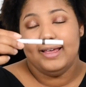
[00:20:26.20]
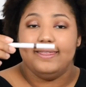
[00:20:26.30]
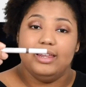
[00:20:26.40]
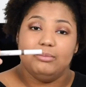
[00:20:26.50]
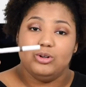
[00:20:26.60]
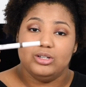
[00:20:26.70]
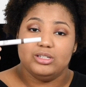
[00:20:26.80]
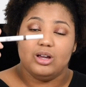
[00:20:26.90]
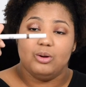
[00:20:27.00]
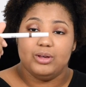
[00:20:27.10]
Then I'm going to
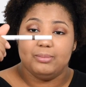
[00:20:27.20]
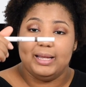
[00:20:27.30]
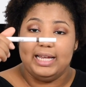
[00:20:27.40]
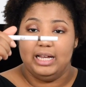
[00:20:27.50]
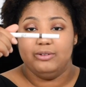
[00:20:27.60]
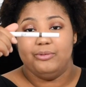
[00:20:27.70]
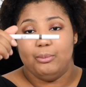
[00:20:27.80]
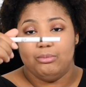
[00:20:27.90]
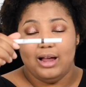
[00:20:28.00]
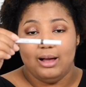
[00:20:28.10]
go in with my e.l.f.
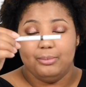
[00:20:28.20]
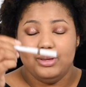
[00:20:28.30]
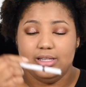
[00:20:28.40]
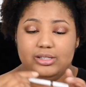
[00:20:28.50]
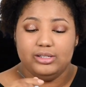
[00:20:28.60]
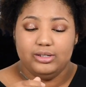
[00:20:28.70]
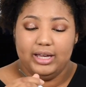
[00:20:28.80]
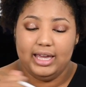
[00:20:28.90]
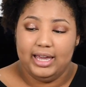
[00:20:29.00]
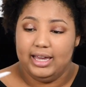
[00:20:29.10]
brow pencil,
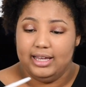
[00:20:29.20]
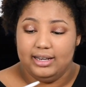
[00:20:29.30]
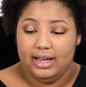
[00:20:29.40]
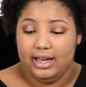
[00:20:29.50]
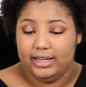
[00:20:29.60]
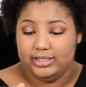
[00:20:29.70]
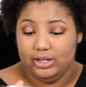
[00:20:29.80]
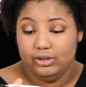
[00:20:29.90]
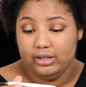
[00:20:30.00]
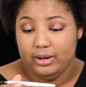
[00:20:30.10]
and I
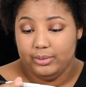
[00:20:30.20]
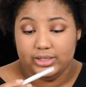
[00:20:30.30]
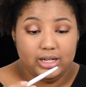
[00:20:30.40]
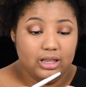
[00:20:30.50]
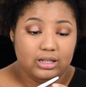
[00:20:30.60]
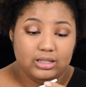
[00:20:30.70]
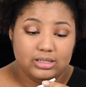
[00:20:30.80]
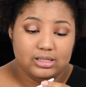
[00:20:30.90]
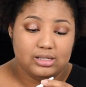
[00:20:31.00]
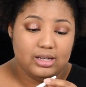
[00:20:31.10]
don't know which color this
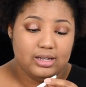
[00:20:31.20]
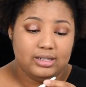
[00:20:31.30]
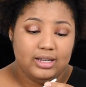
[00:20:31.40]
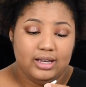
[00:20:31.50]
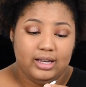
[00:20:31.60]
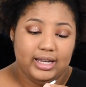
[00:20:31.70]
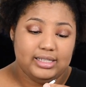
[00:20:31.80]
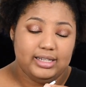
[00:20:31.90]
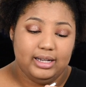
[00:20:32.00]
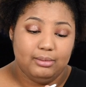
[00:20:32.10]
is in.
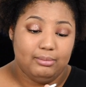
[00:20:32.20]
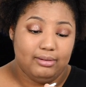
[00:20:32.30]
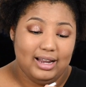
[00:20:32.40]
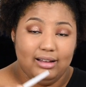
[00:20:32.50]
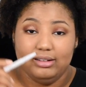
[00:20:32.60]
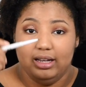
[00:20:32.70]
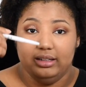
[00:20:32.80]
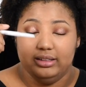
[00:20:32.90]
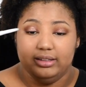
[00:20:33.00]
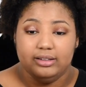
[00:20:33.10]
It's like a brown
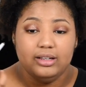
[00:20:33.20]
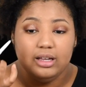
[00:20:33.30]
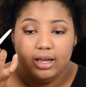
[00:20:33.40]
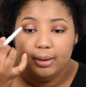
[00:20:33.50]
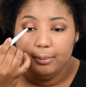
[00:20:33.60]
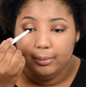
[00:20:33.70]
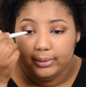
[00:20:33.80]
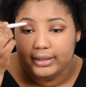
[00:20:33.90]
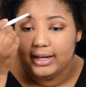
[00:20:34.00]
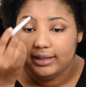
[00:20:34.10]
color,
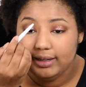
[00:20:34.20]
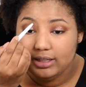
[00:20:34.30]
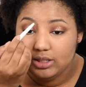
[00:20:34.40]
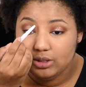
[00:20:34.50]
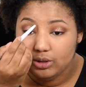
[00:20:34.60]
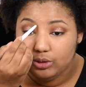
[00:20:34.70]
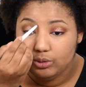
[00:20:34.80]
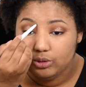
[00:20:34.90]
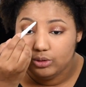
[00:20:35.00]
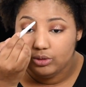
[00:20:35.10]
but I like
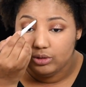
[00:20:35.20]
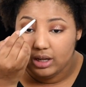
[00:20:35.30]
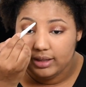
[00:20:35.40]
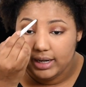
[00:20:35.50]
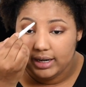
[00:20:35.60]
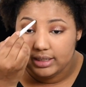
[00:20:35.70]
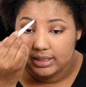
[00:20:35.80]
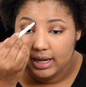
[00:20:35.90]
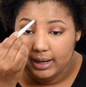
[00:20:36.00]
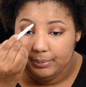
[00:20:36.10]
to draw the hairs
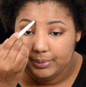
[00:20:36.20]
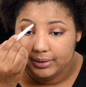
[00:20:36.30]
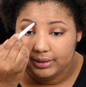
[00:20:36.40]
up,